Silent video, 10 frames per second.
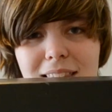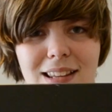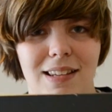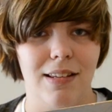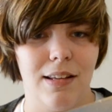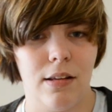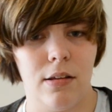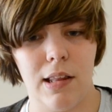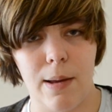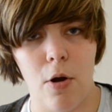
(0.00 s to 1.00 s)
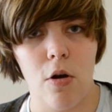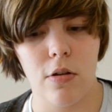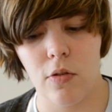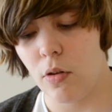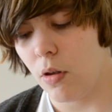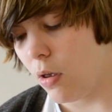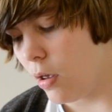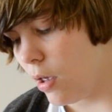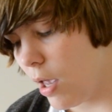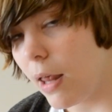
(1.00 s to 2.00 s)
this, like a box,
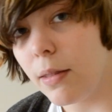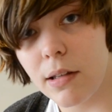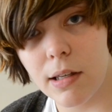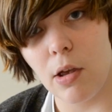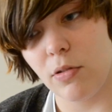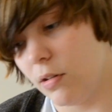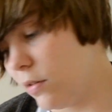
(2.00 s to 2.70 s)
and it goes in